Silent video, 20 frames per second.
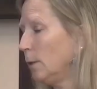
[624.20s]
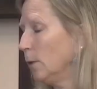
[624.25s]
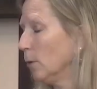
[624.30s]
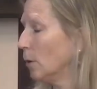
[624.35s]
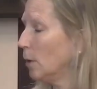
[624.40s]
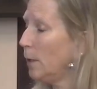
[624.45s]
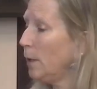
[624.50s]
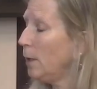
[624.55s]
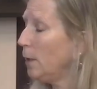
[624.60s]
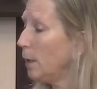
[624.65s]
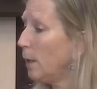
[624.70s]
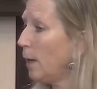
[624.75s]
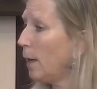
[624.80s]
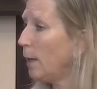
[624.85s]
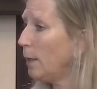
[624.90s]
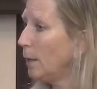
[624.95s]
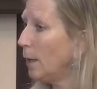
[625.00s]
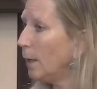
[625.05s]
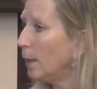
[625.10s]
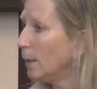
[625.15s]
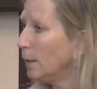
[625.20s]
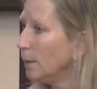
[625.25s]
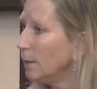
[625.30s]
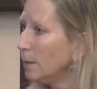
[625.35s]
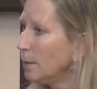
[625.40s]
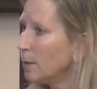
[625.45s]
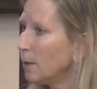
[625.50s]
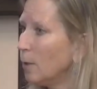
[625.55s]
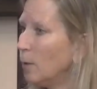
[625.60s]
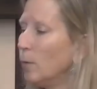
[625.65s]
and your CLIA guidelines.
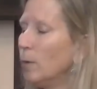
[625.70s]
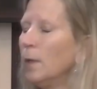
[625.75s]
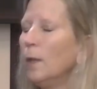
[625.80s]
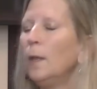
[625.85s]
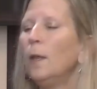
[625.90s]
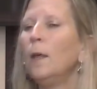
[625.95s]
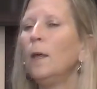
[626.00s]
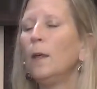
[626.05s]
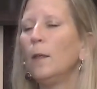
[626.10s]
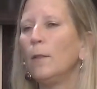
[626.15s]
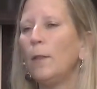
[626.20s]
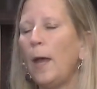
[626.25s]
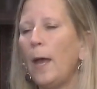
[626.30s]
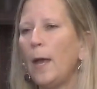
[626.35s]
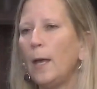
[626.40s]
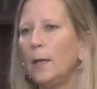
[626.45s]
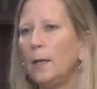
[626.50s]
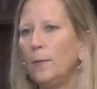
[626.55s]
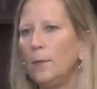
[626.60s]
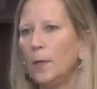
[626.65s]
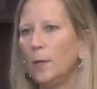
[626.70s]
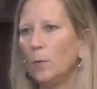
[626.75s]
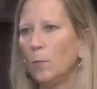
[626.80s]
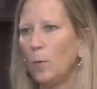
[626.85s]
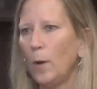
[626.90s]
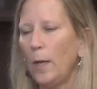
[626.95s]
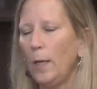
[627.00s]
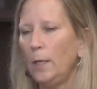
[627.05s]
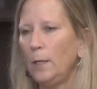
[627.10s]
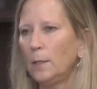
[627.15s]
So that, and then
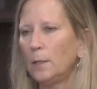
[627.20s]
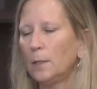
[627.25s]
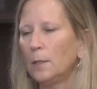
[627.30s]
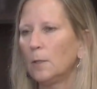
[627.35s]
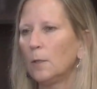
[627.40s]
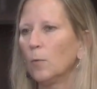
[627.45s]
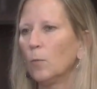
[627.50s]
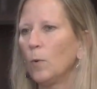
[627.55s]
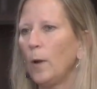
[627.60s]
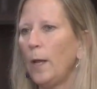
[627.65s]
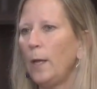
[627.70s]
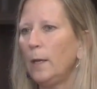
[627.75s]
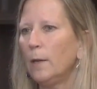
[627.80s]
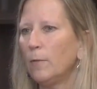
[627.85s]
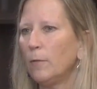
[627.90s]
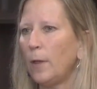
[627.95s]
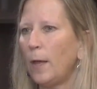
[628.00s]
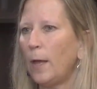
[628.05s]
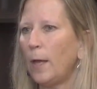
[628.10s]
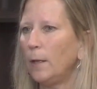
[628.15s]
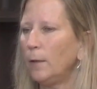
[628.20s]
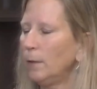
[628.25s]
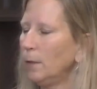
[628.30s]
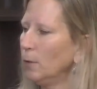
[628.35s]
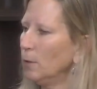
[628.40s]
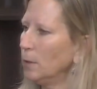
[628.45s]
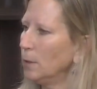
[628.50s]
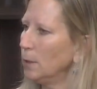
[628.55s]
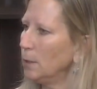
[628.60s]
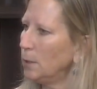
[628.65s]
right to the right of that,
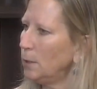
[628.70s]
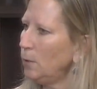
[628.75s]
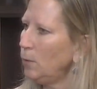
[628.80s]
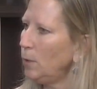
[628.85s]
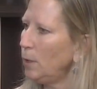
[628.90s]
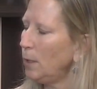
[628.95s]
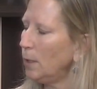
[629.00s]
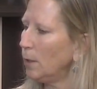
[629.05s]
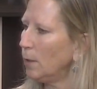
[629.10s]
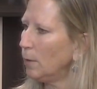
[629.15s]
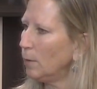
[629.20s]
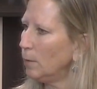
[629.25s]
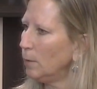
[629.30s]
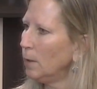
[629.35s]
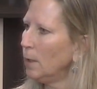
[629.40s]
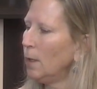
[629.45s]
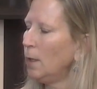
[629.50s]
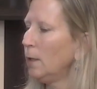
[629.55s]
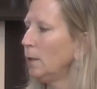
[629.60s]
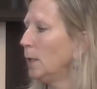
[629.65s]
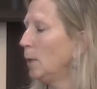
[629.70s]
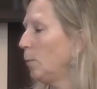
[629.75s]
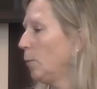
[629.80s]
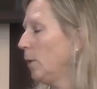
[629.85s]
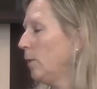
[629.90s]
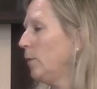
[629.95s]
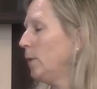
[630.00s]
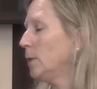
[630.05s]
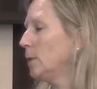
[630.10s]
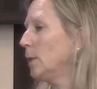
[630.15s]
there's a studio that
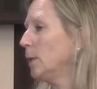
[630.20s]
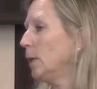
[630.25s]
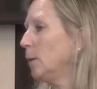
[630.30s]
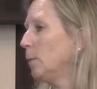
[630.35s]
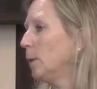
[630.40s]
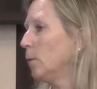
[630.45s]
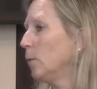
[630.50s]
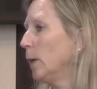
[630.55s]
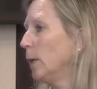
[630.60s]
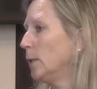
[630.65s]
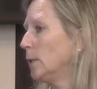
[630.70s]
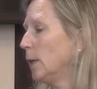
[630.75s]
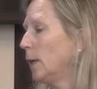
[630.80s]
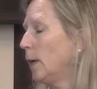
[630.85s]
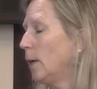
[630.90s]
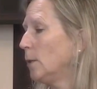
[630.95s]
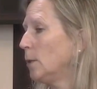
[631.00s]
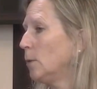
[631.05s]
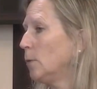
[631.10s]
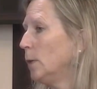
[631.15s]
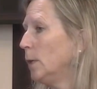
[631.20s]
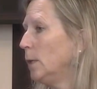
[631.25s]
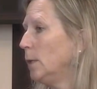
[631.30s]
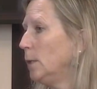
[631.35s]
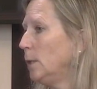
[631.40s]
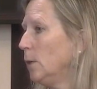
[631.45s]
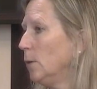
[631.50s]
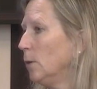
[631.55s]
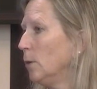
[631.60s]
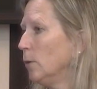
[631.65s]
previously had been rented out to an
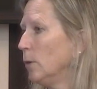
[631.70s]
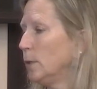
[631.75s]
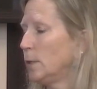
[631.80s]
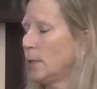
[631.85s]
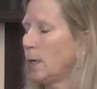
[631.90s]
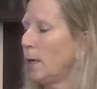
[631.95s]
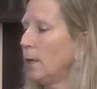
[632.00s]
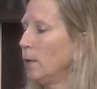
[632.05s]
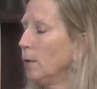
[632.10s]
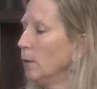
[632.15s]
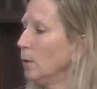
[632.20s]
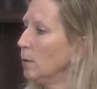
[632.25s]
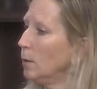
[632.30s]
interior designer.